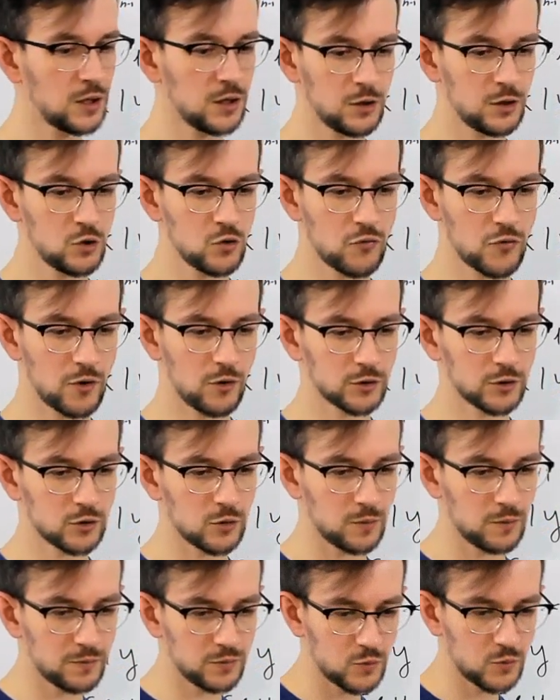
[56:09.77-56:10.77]
You forgot
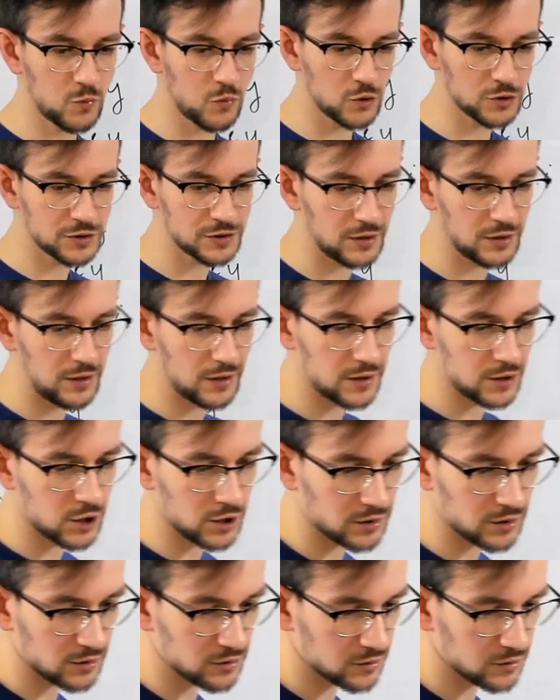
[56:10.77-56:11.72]
to post in the chat.